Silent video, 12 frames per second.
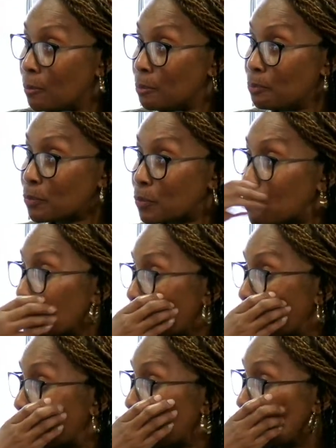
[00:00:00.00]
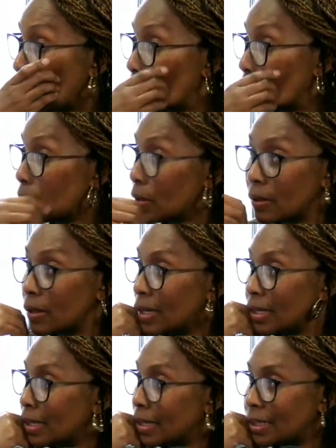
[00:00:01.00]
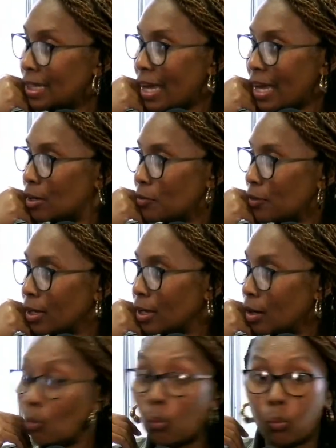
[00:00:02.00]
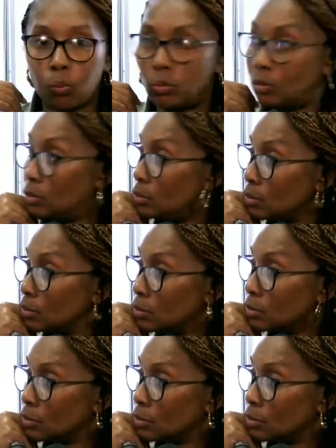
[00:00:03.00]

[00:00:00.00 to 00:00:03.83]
Well, in the beginning, it didn't, because I didn't have it.